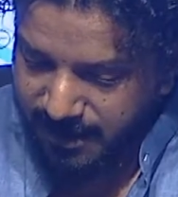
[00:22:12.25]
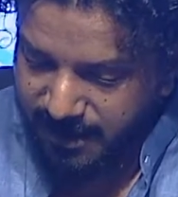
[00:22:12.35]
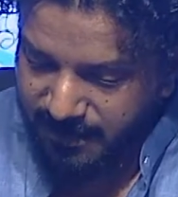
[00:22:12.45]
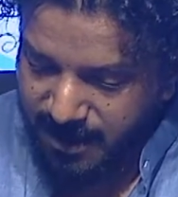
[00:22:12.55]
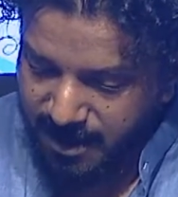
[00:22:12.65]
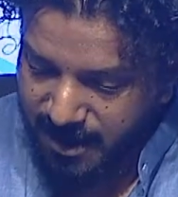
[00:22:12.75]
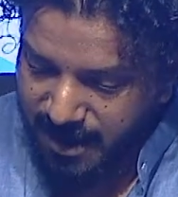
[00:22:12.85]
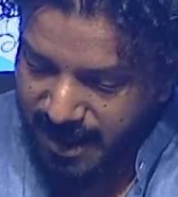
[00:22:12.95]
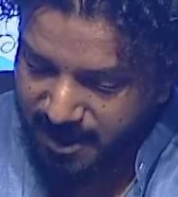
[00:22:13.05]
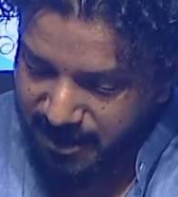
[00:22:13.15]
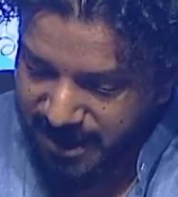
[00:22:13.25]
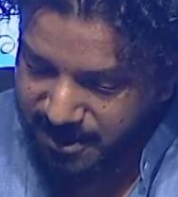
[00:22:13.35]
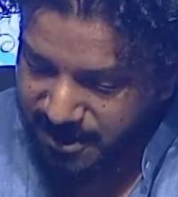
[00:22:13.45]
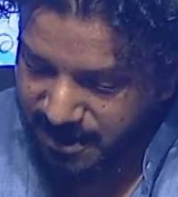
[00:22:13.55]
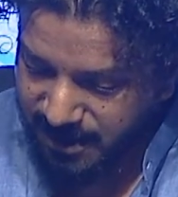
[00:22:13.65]
Divya had
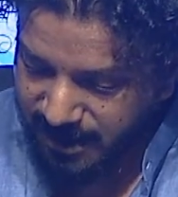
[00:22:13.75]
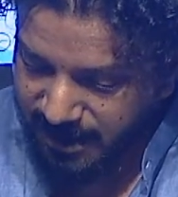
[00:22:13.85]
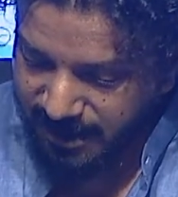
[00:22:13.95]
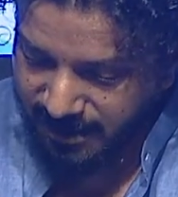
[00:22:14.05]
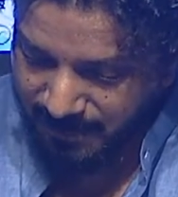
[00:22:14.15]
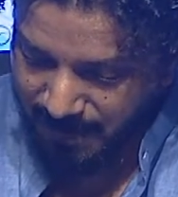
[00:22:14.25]
mentioned earlier